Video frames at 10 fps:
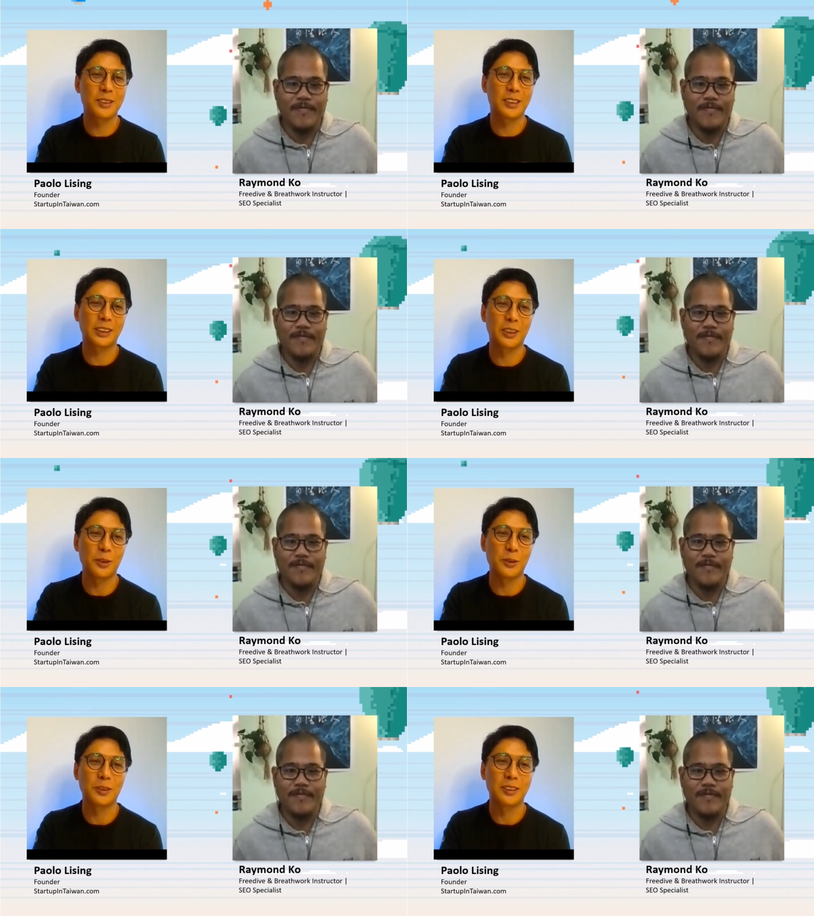Speaker 1: to the
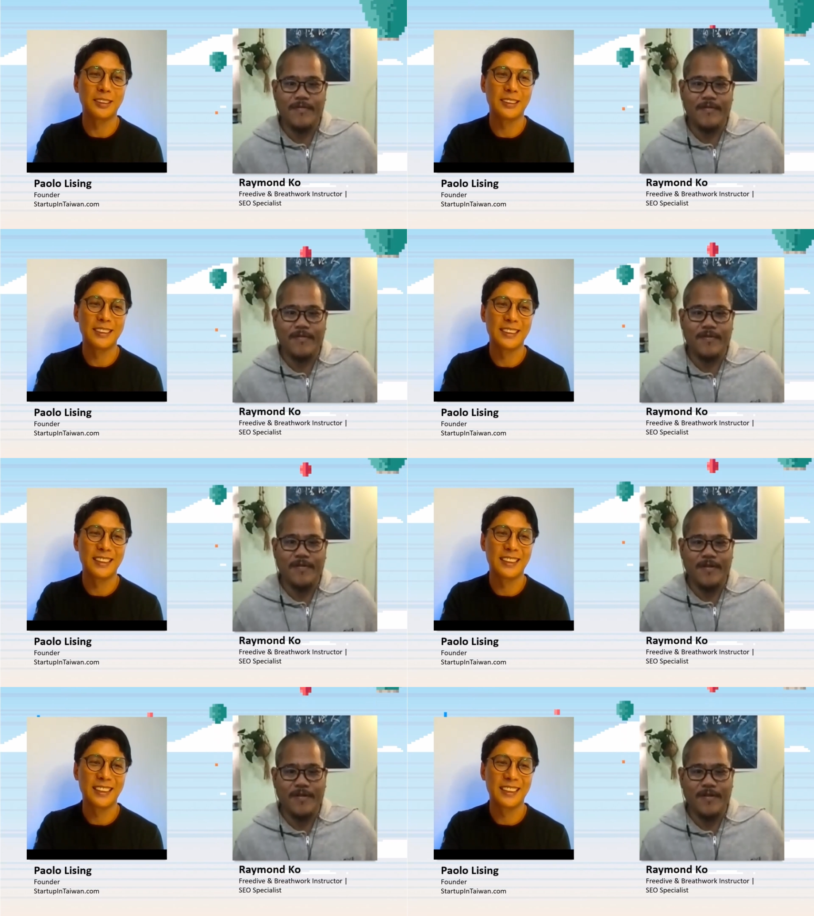show.
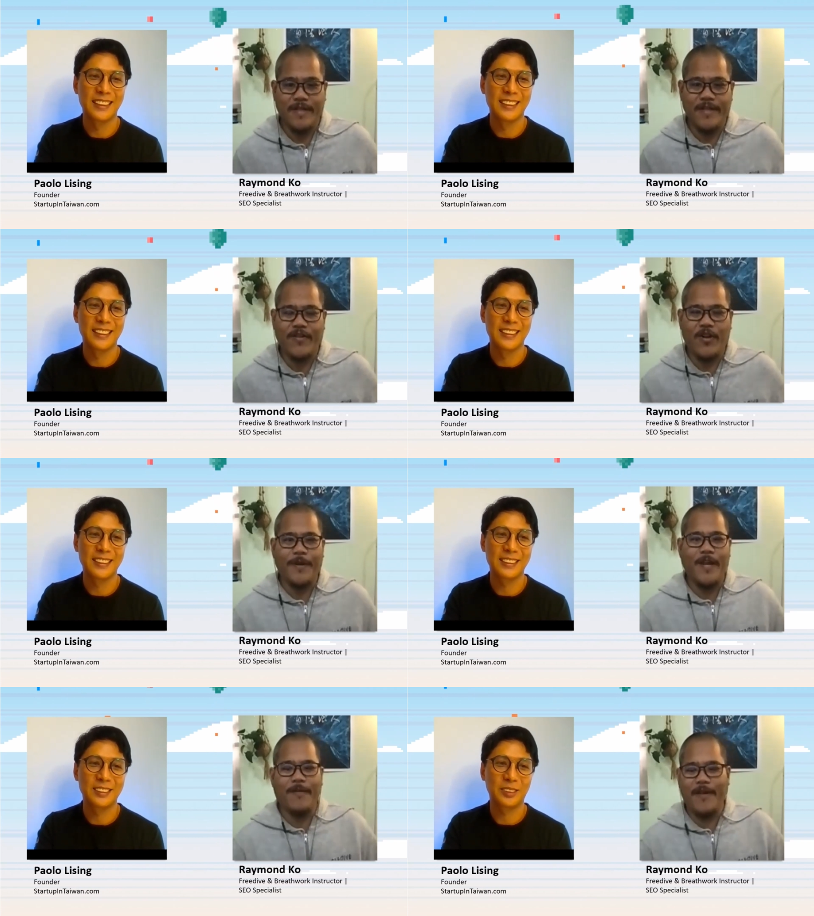
Speaker 2: Thanks for having
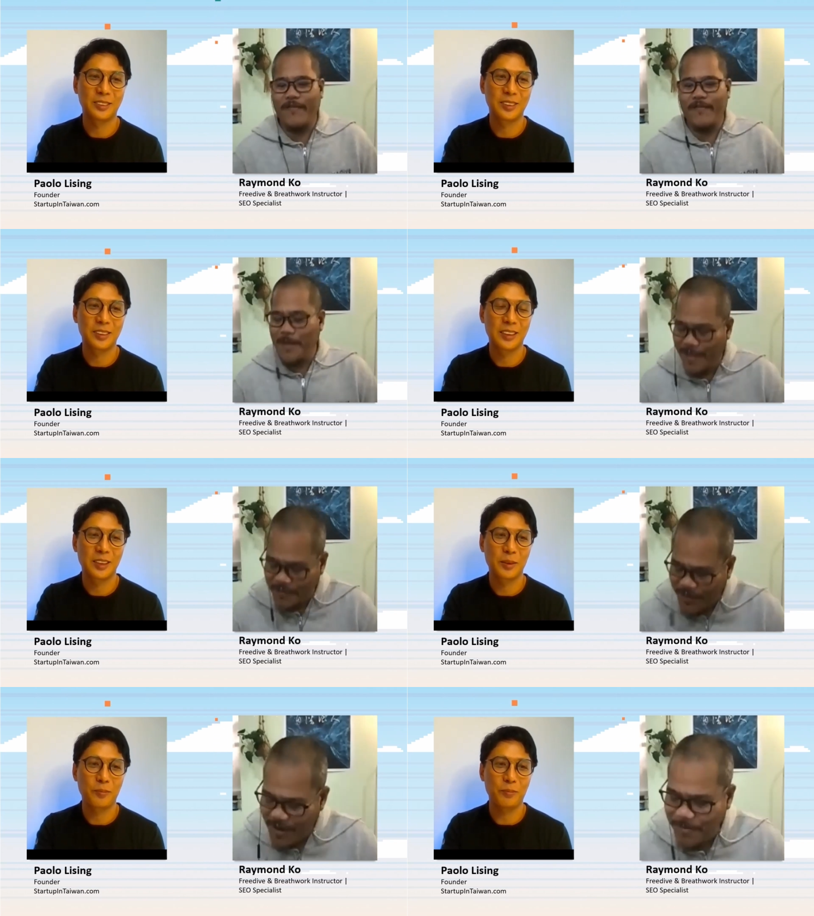me. Have, have, thanks for
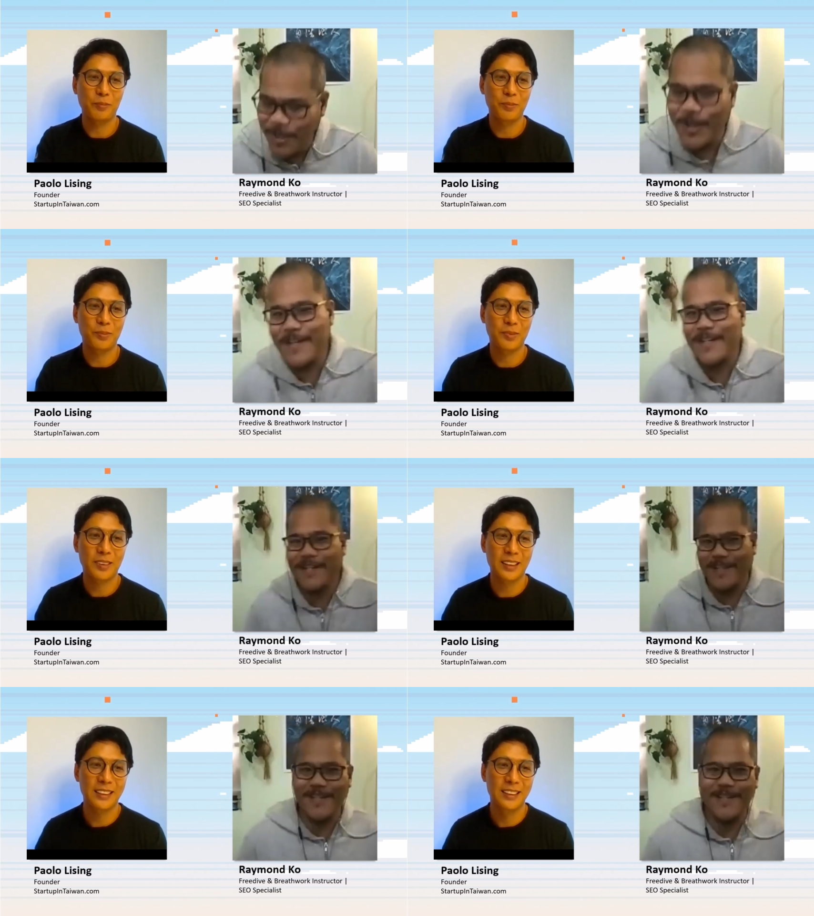having me on.
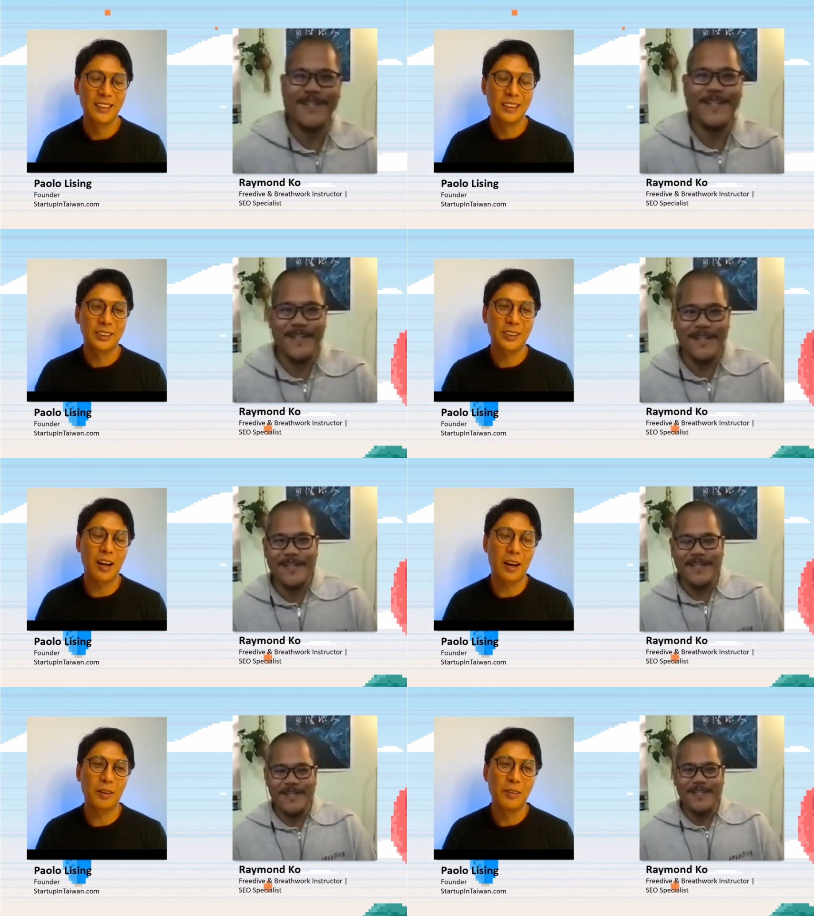
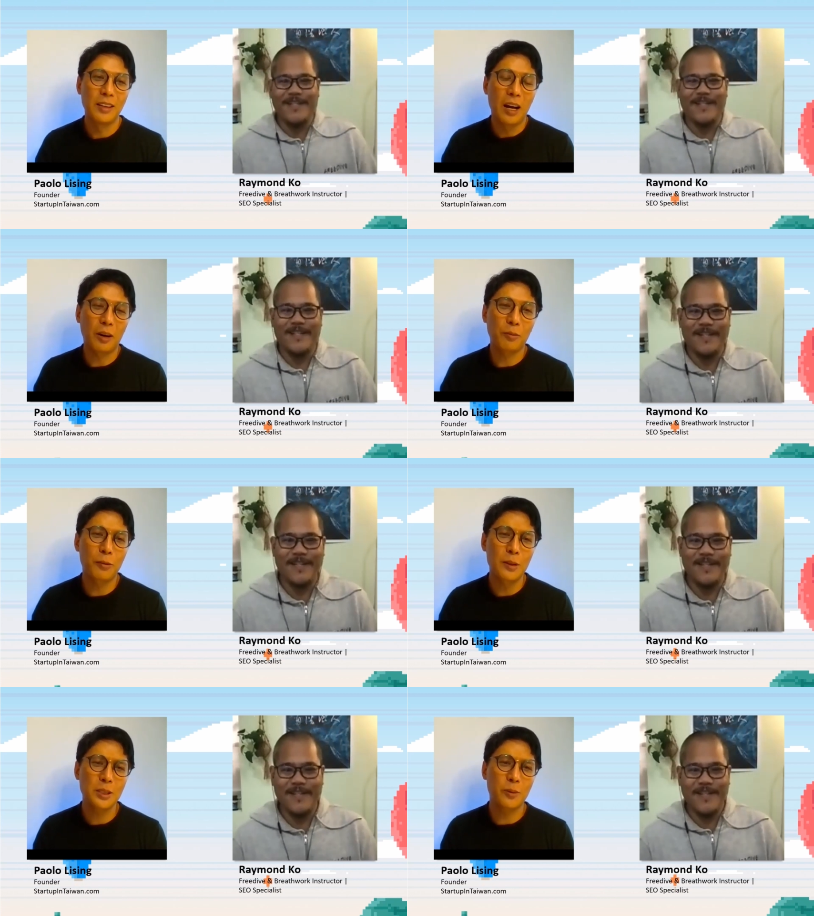
Speaker 1: Uh,
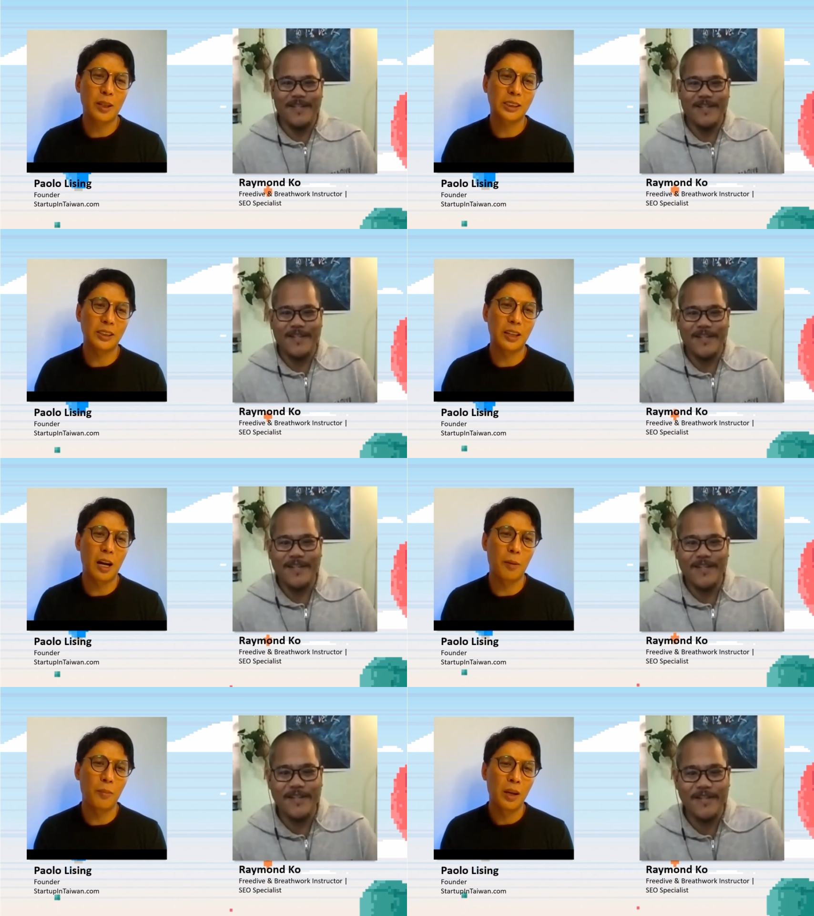first question:
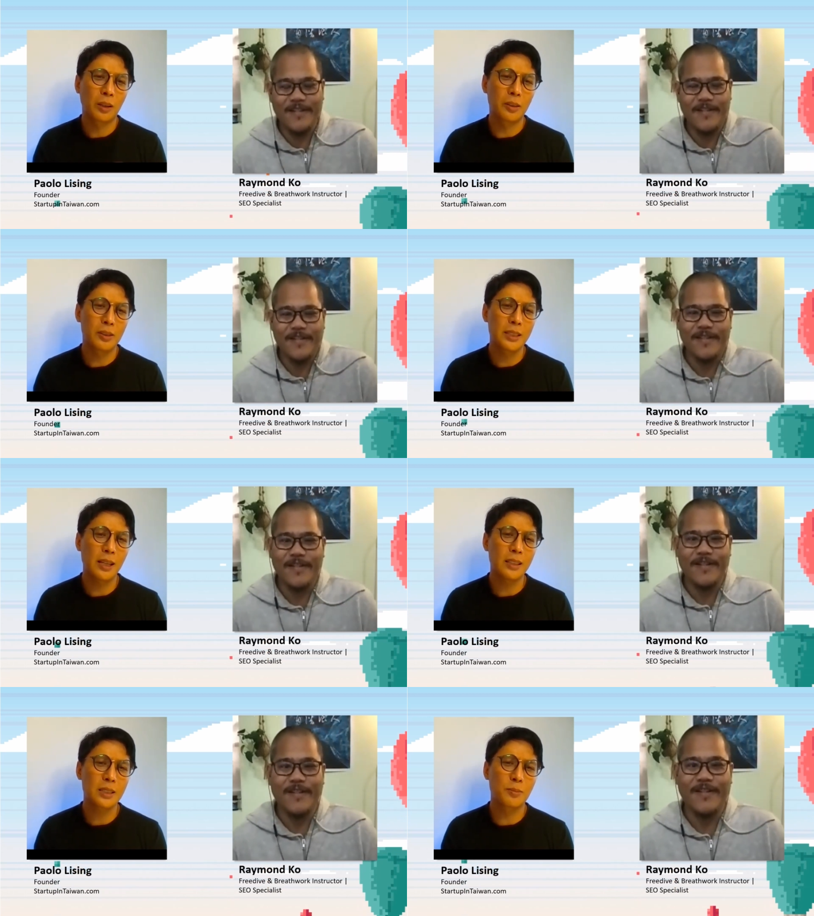um, Could you
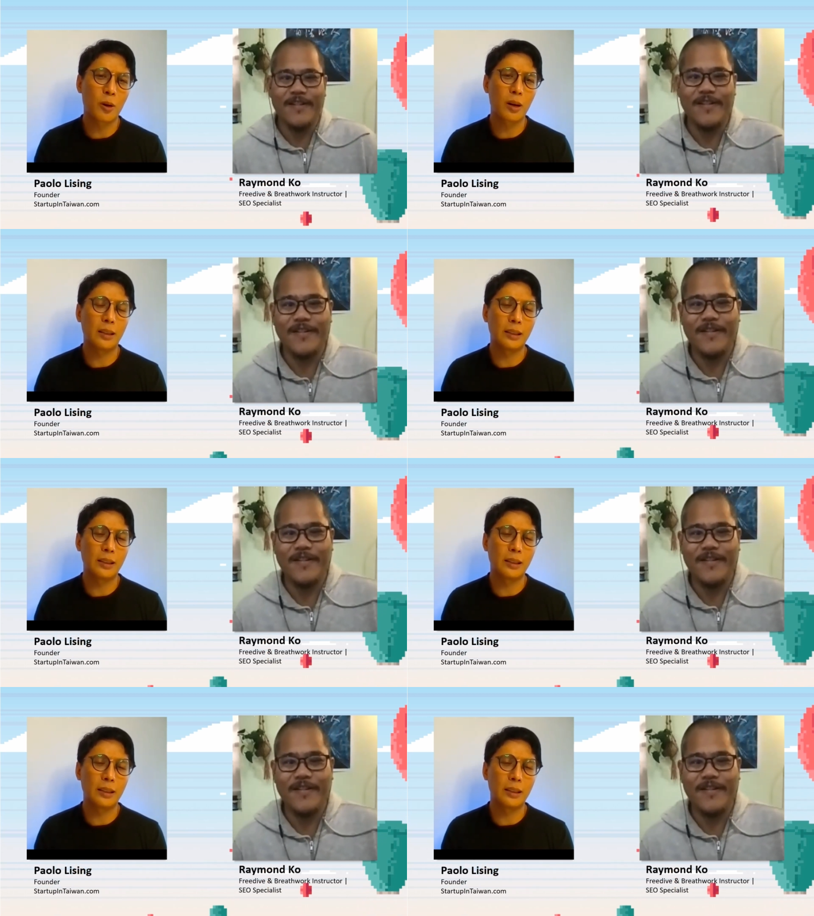tell us more a